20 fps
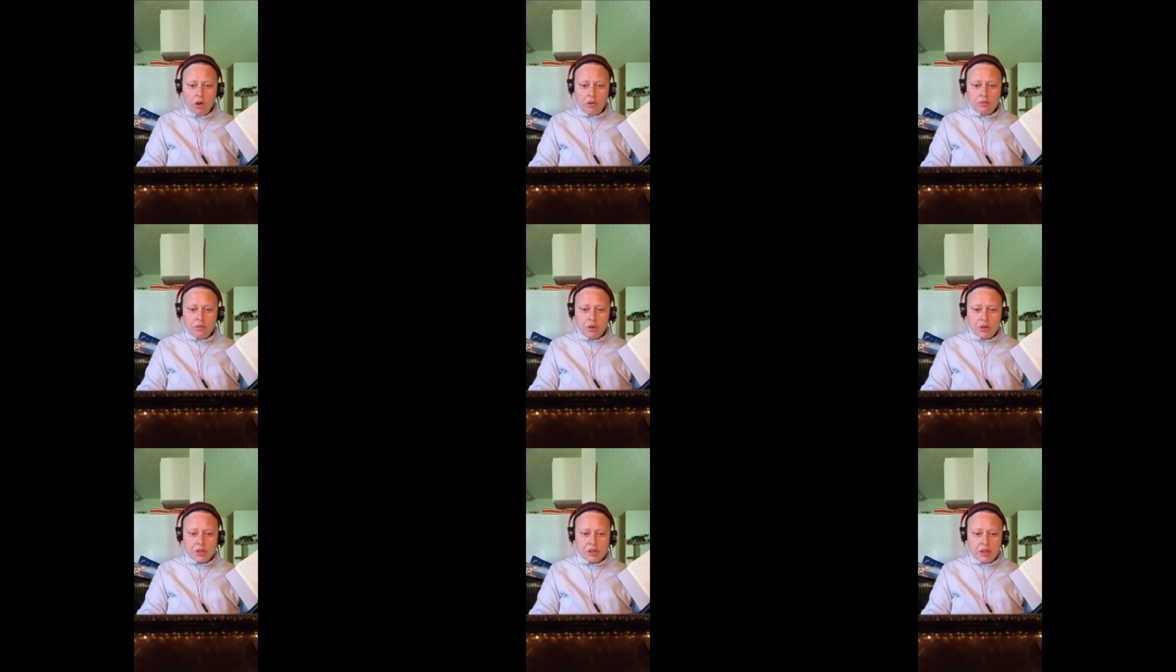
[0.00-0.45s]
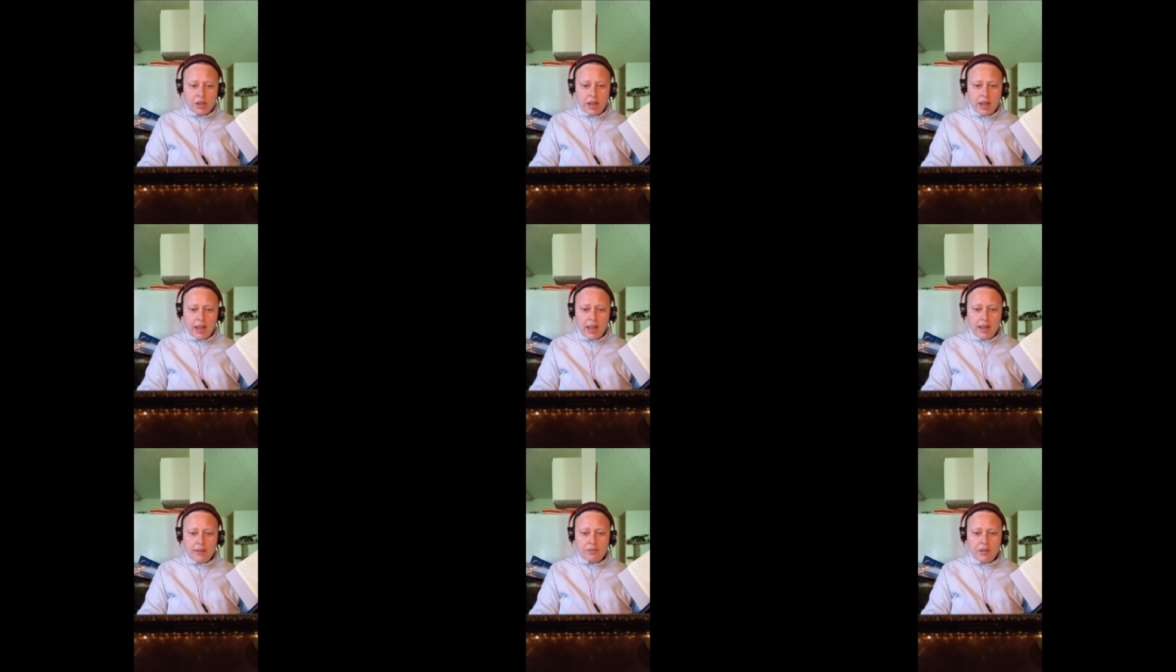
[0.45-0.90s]
Fortunately,
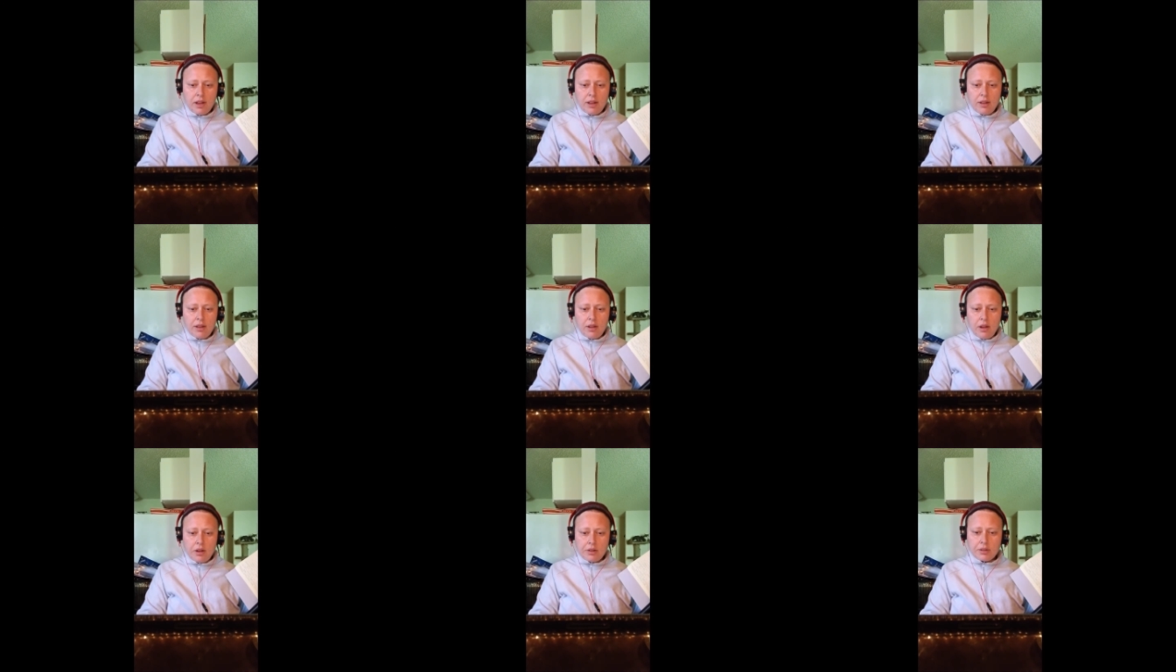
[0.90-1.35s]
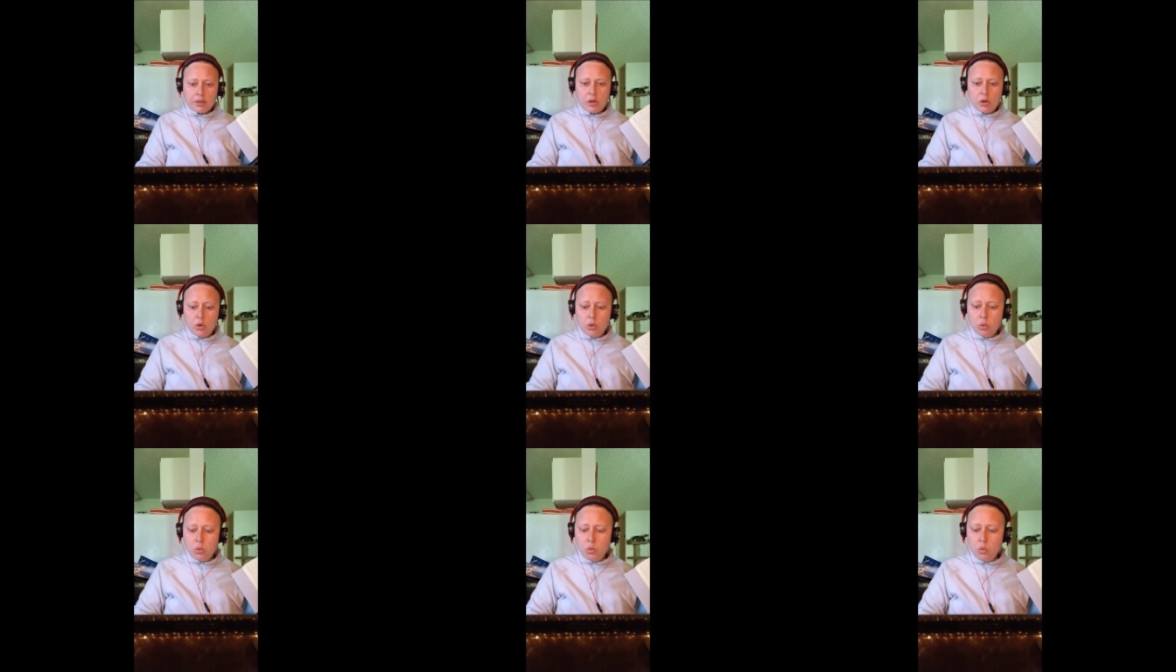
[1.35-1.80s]
I have
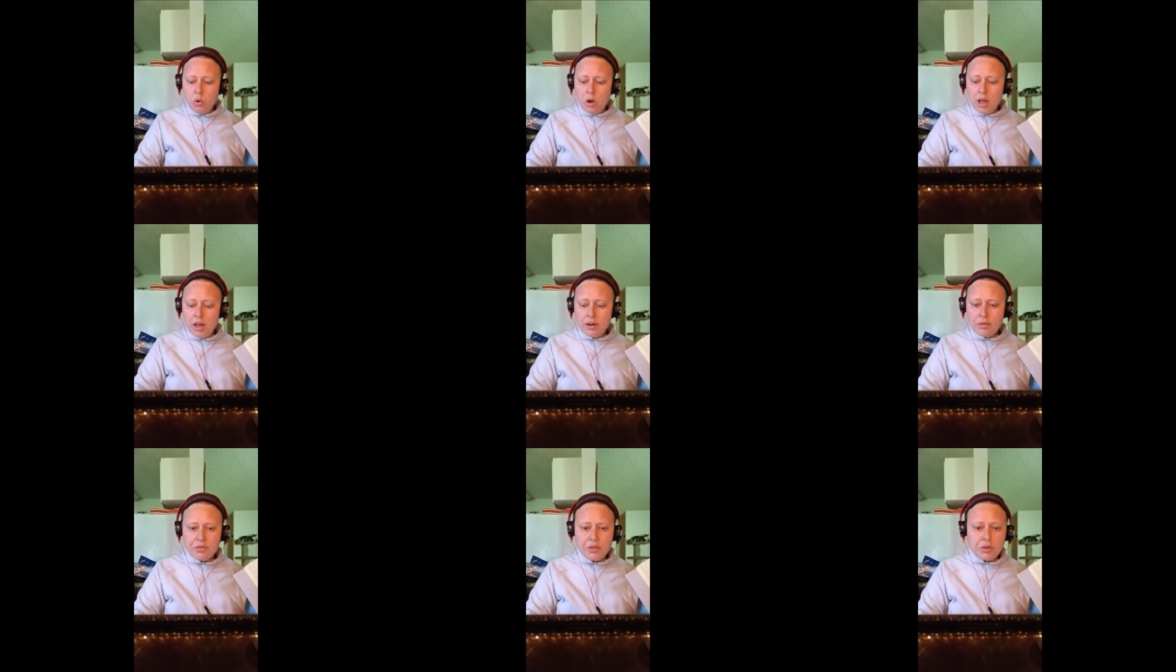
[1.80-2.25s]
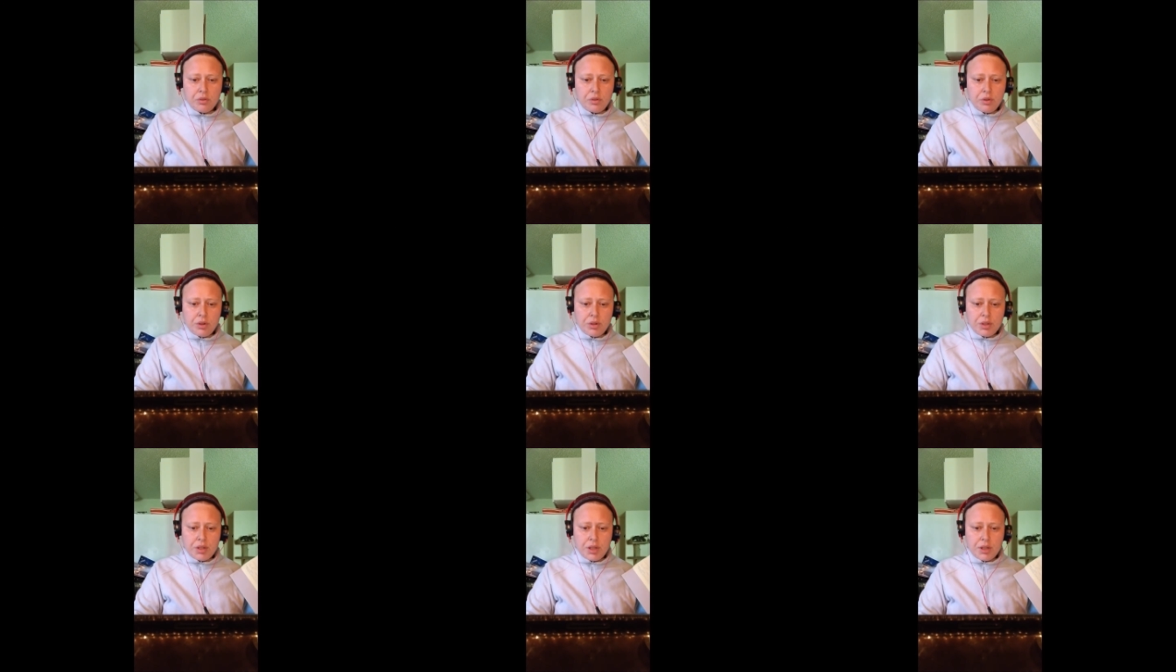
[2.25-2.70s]
quite a few
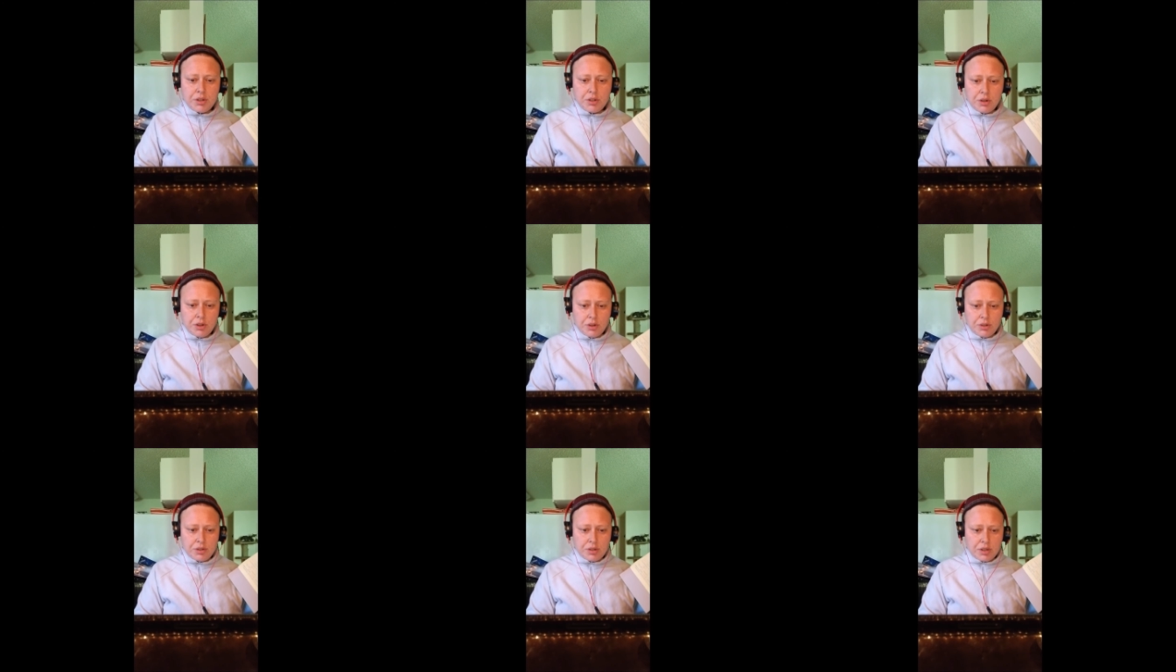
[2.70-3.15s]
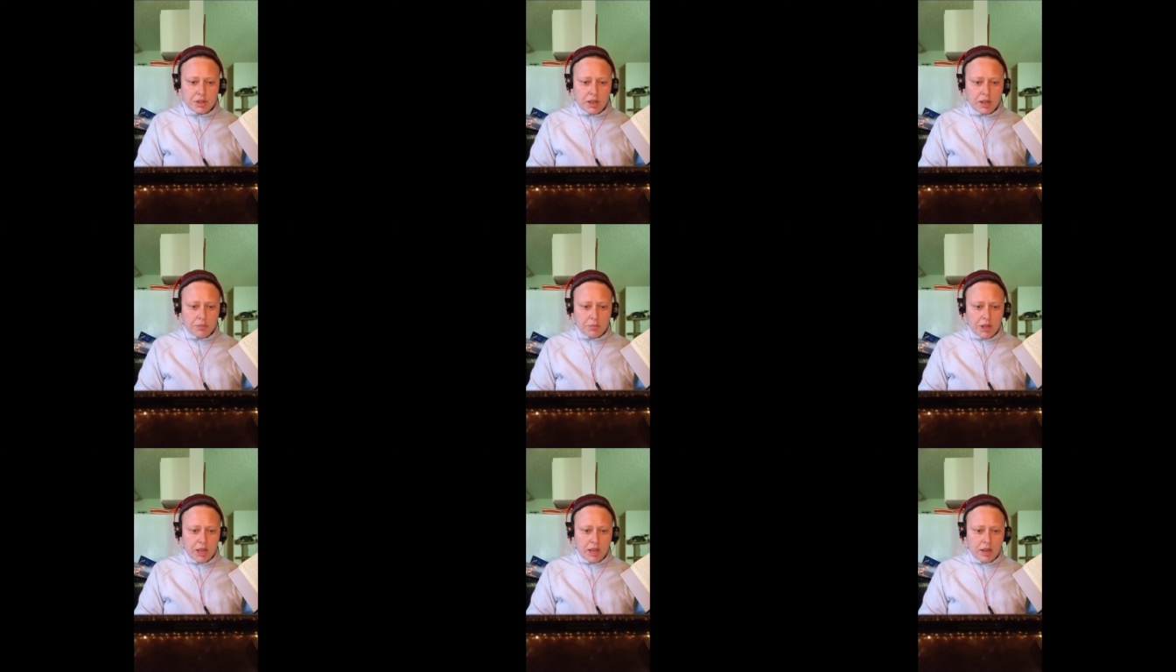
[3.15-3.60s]
good teachers to
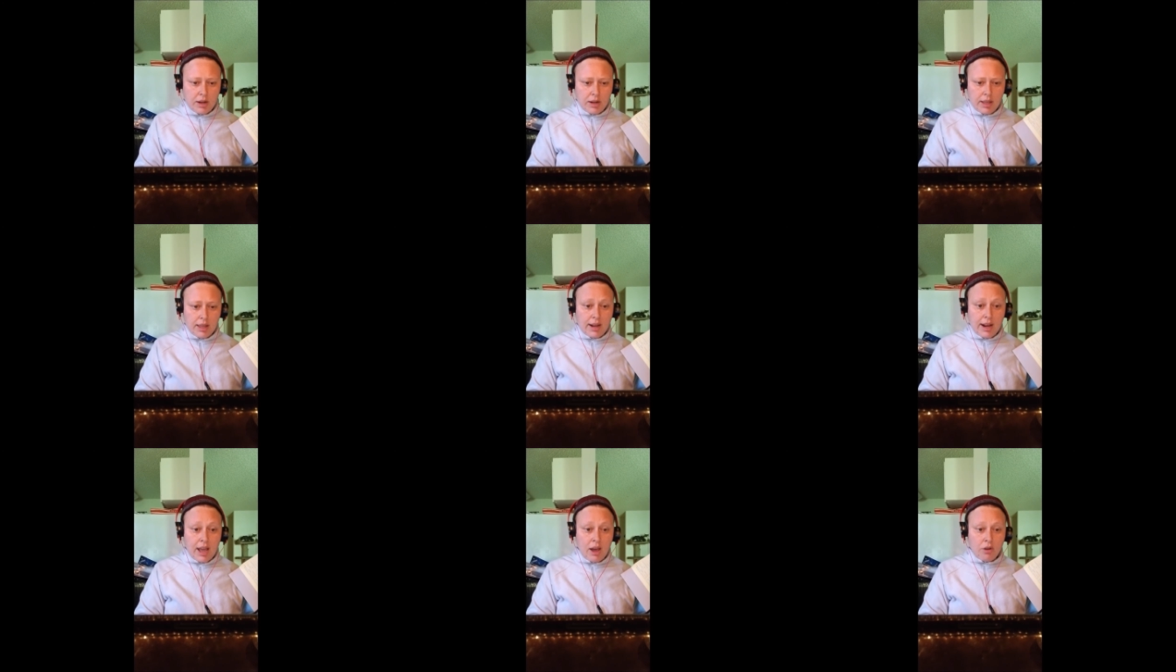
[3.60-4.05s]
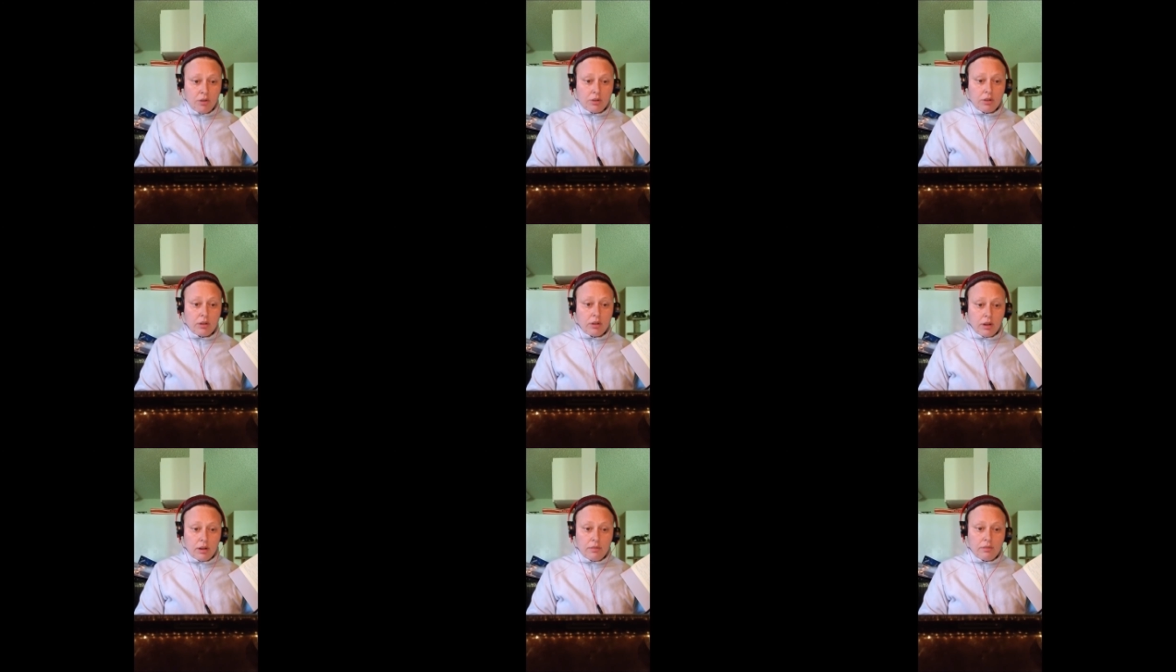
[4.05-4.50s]
tell me how to get out
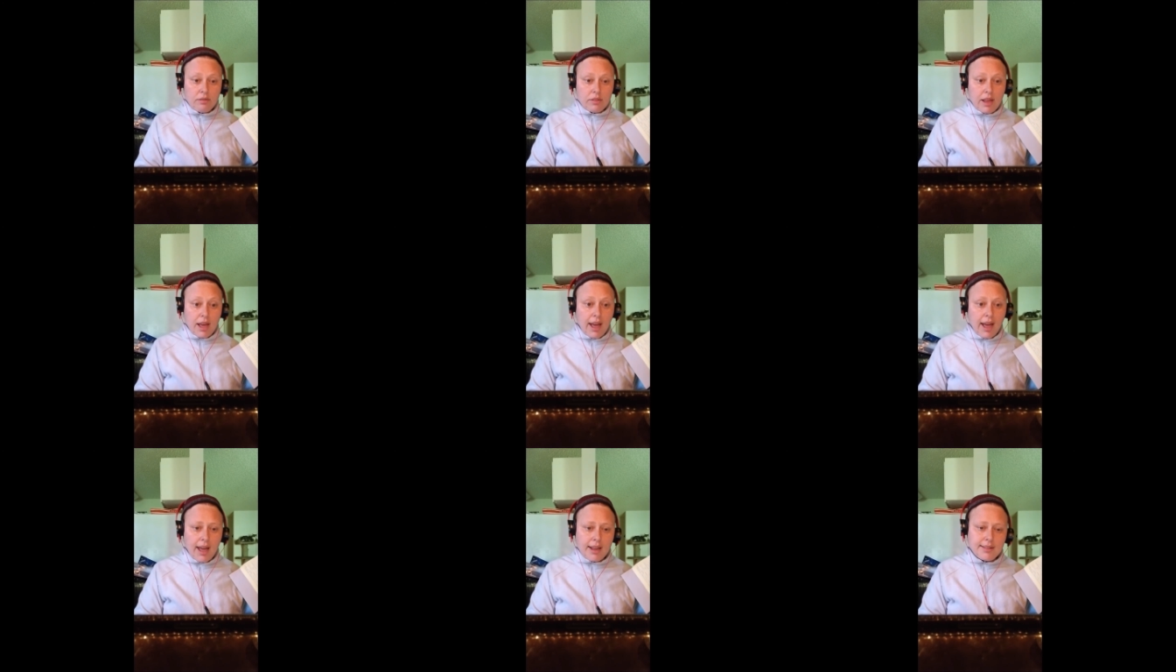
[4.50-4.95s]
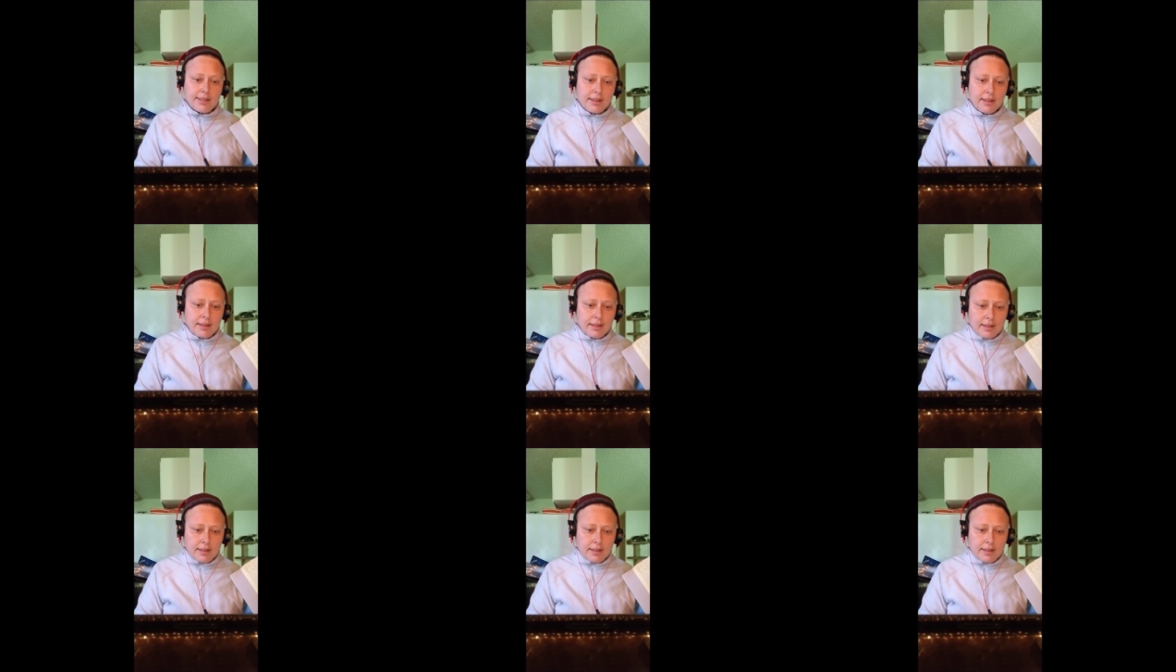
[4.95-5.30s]
of that.